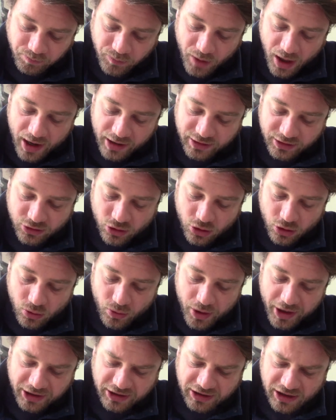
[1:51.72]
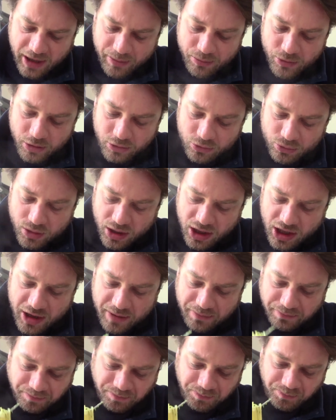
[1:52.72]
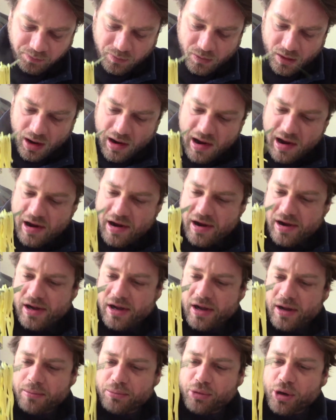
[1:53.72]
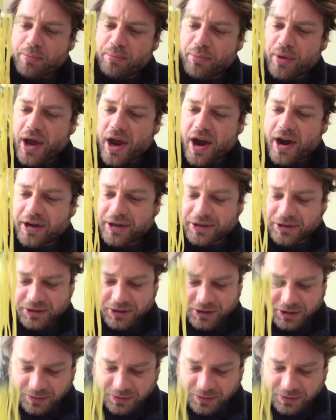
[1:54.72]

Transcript: as always, I'm not really prepared